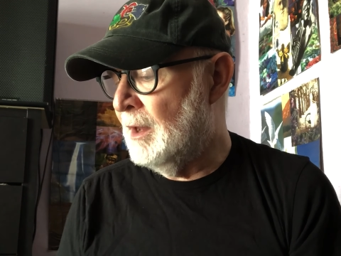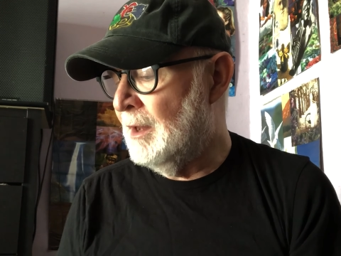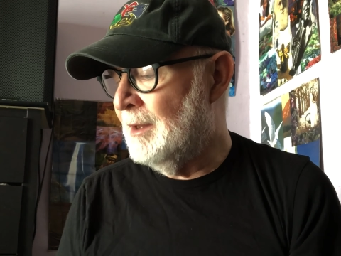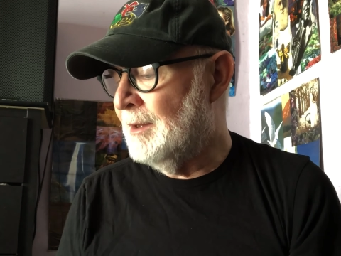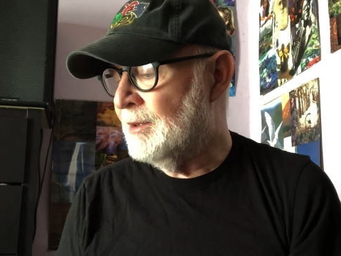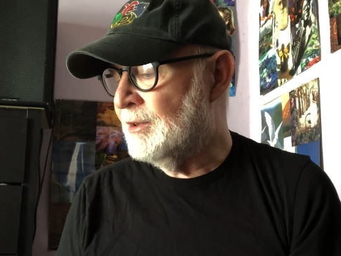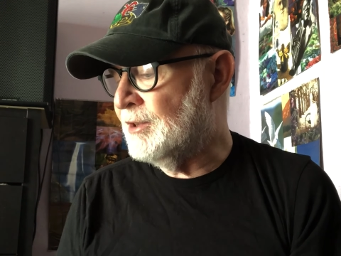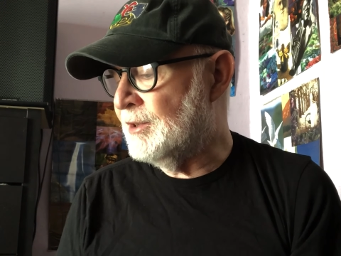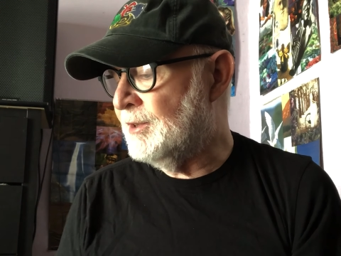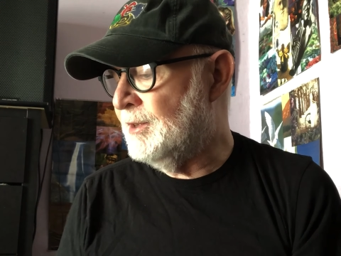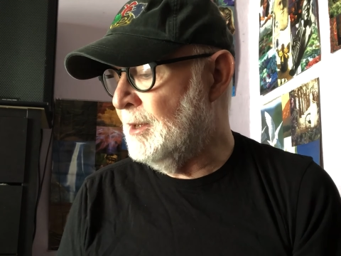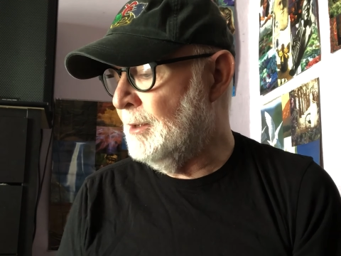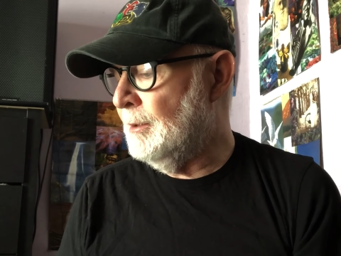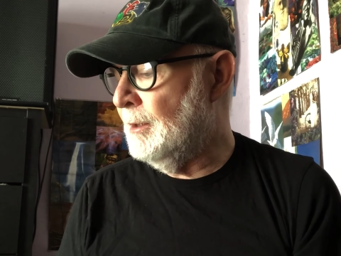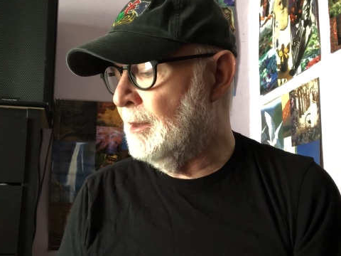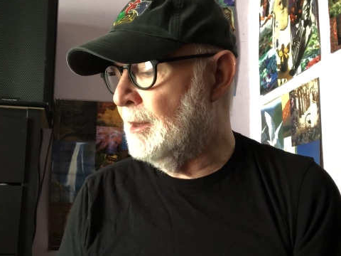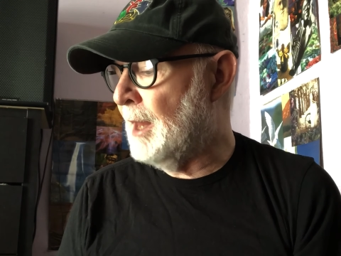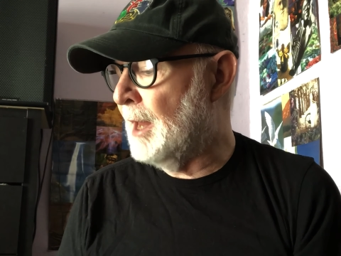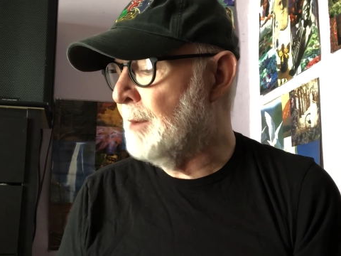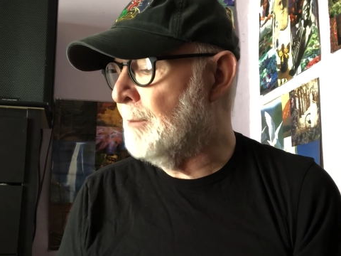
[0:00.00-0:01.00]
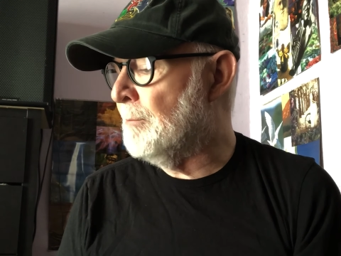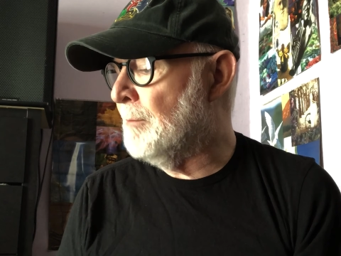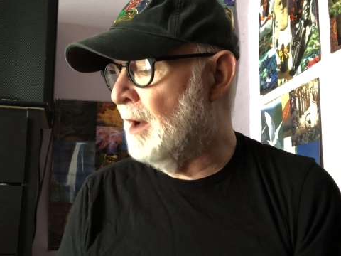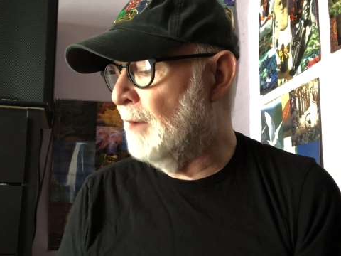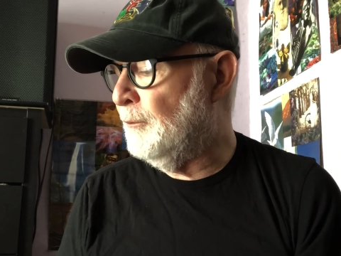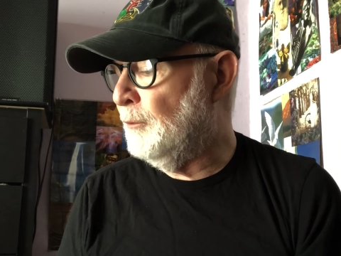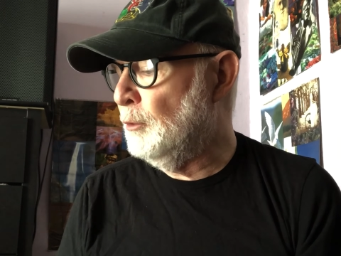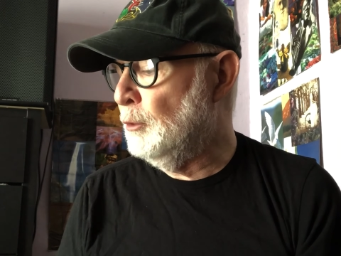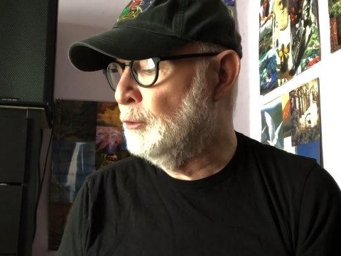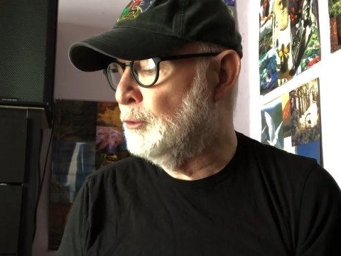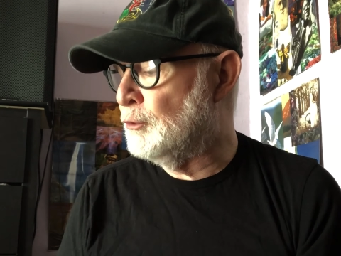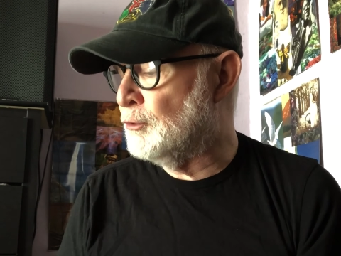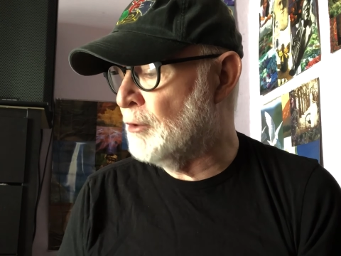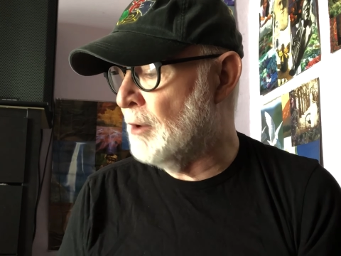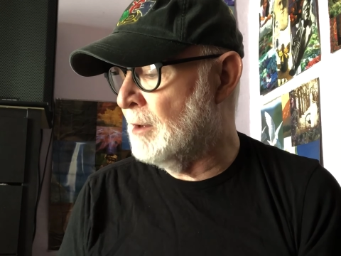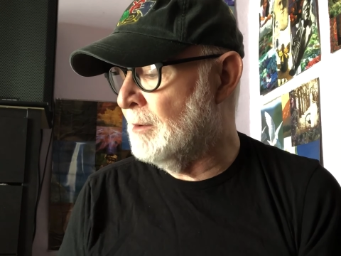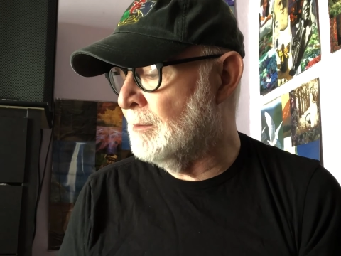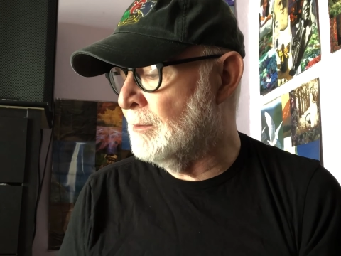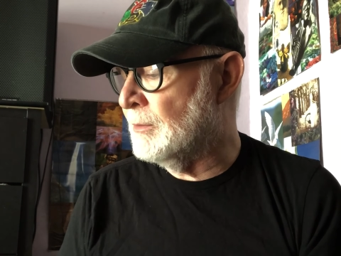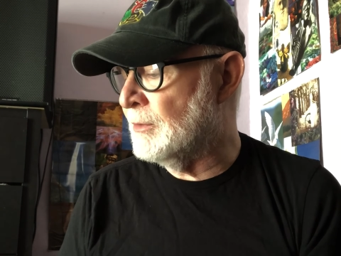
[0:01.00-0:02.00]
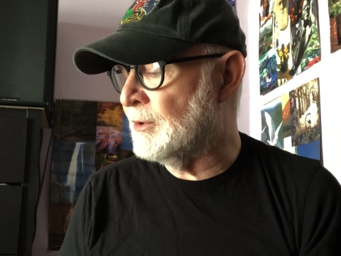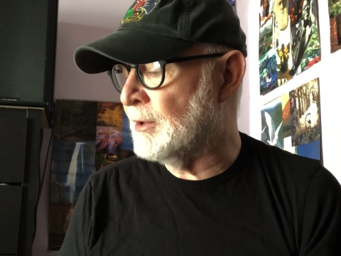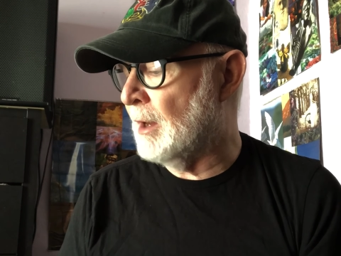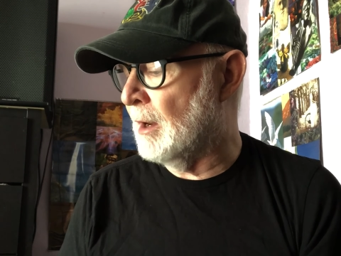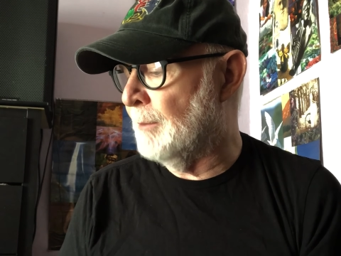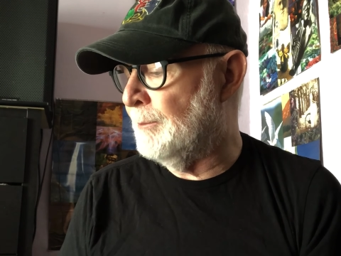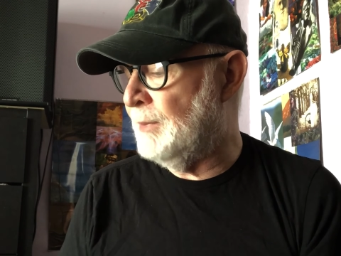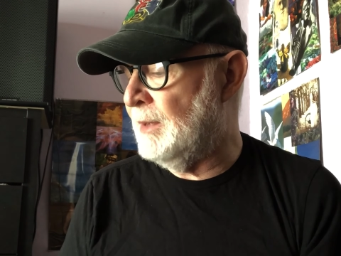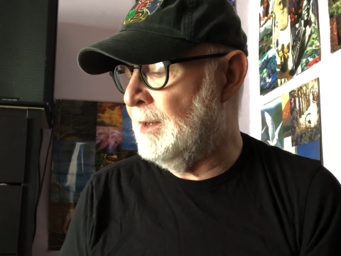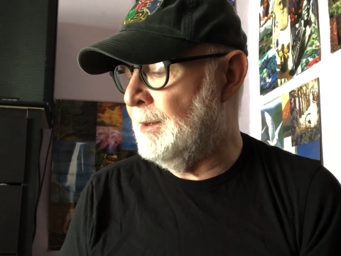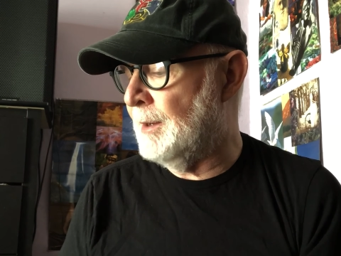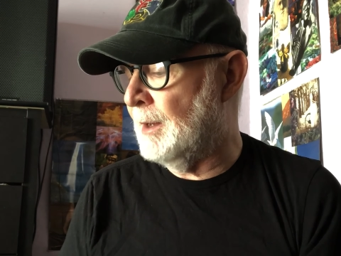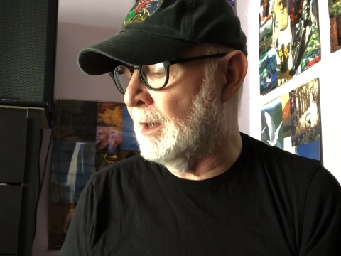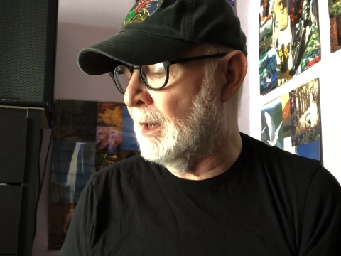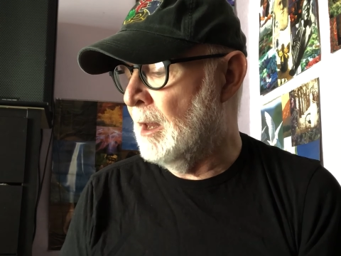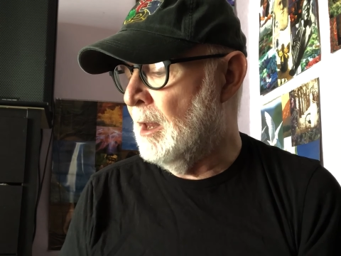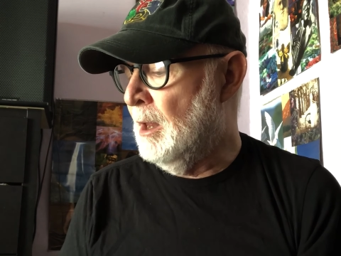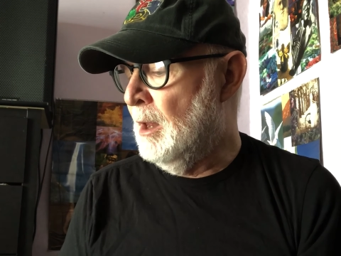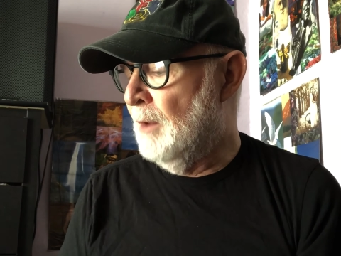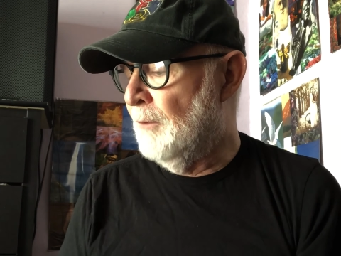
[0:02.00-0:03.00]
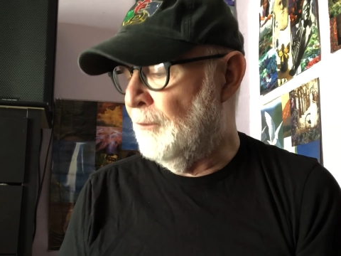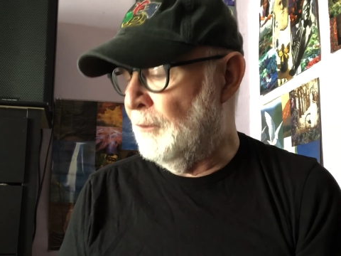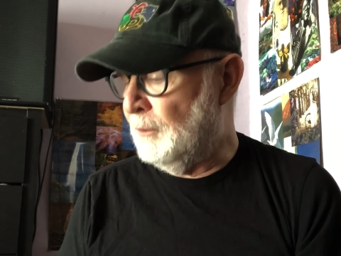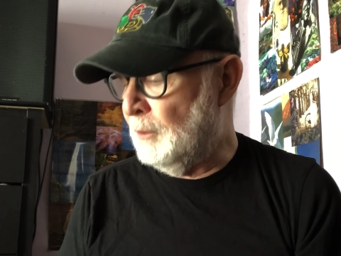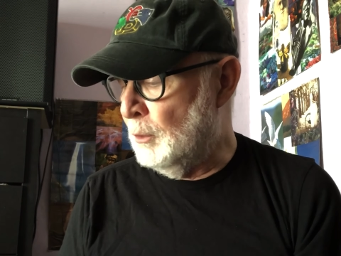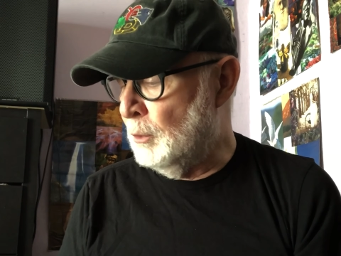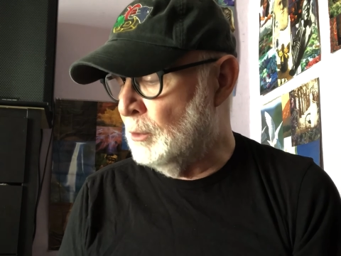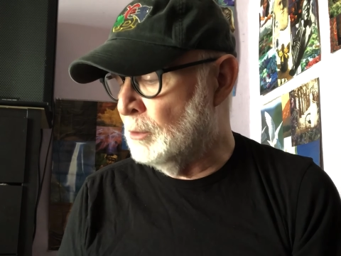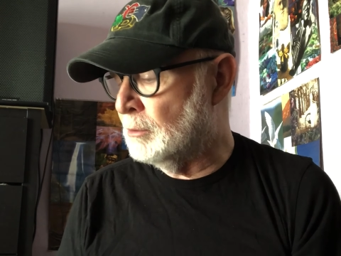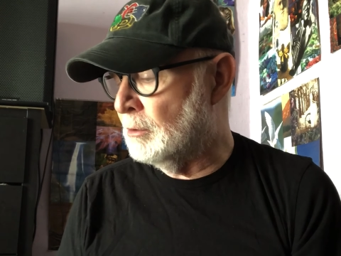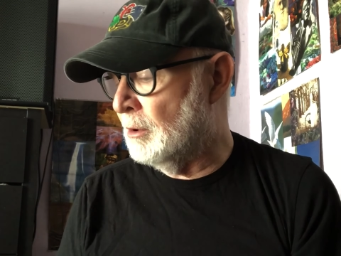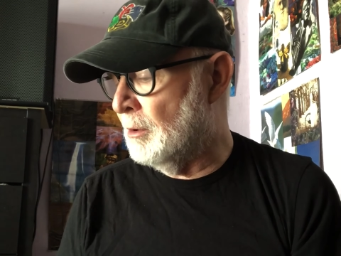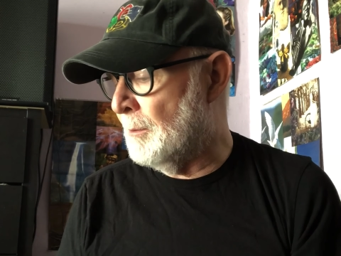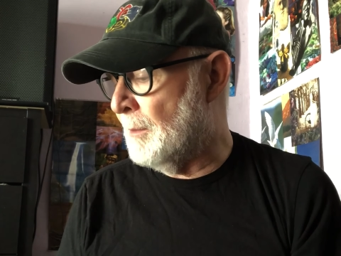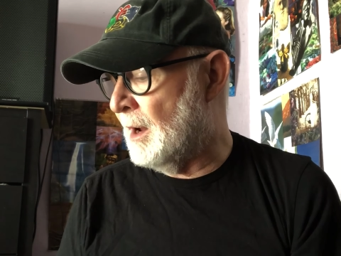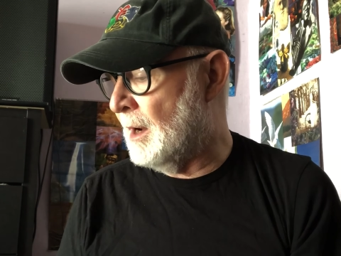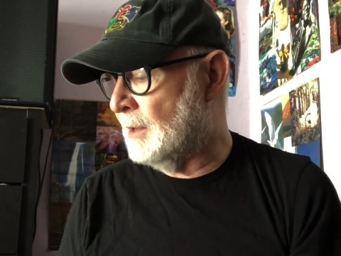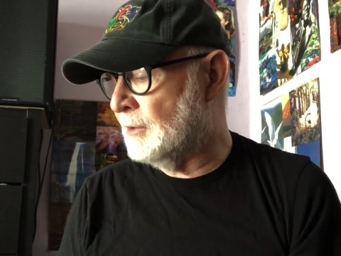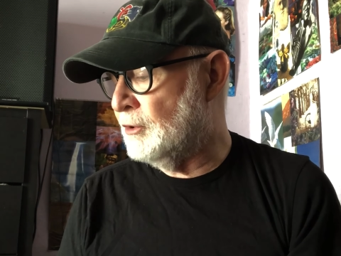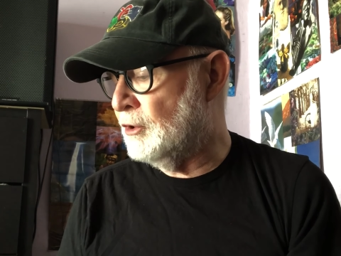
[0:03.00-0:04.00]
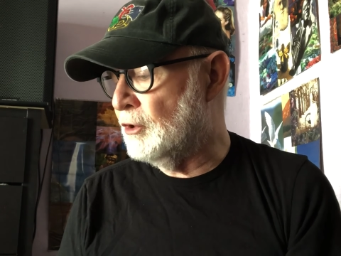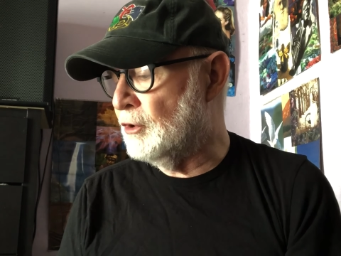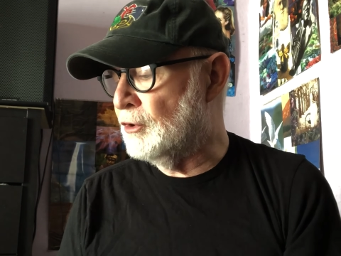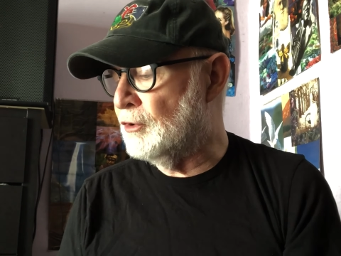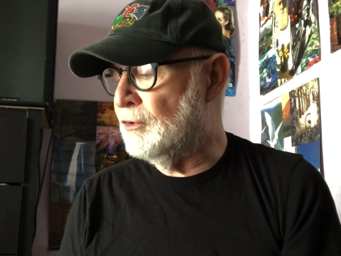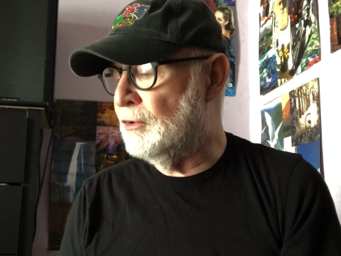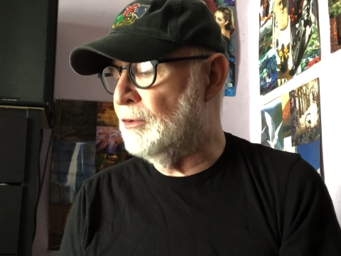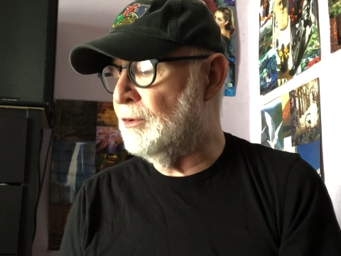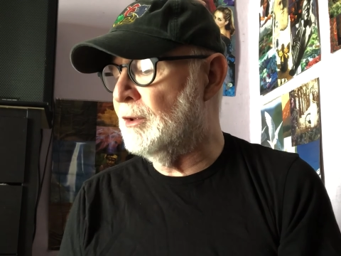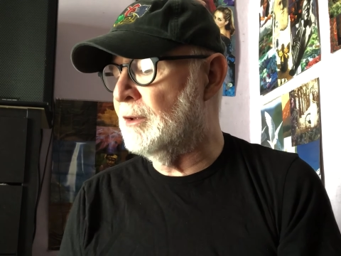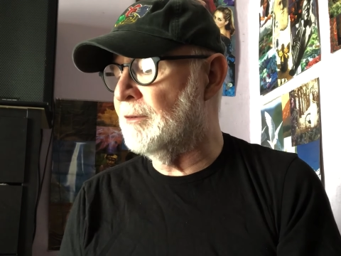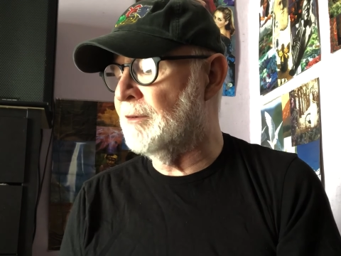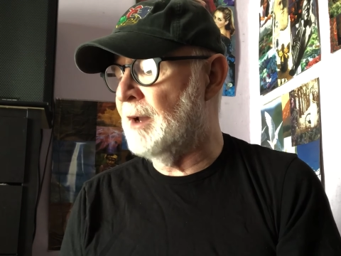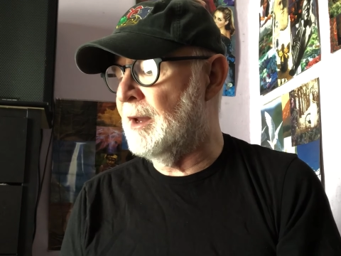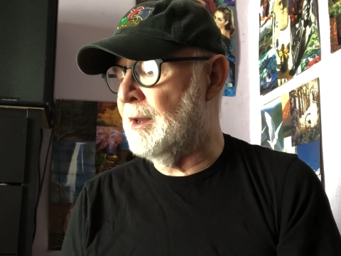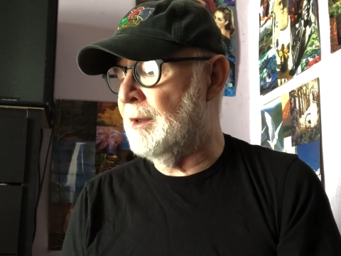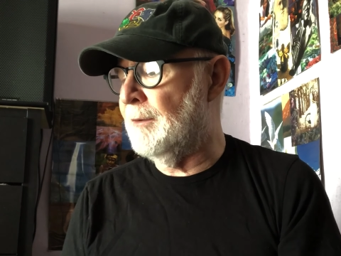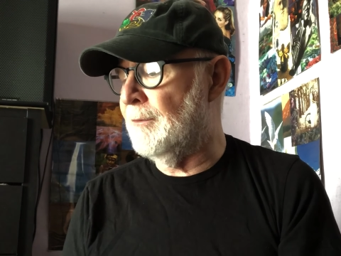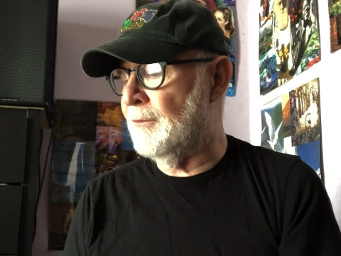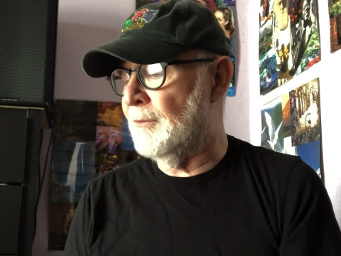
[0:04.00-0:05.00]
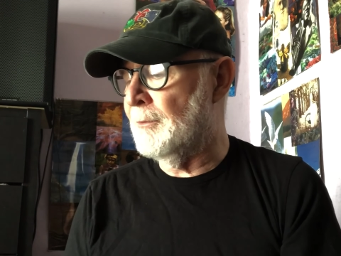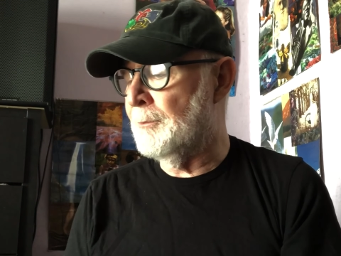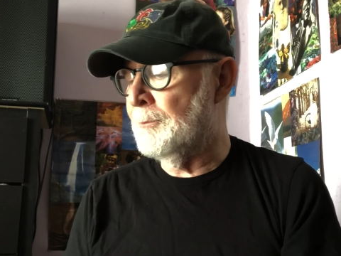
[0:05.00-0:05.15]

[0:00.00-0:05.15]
still like muffled drums are beating funeral marches to the grave.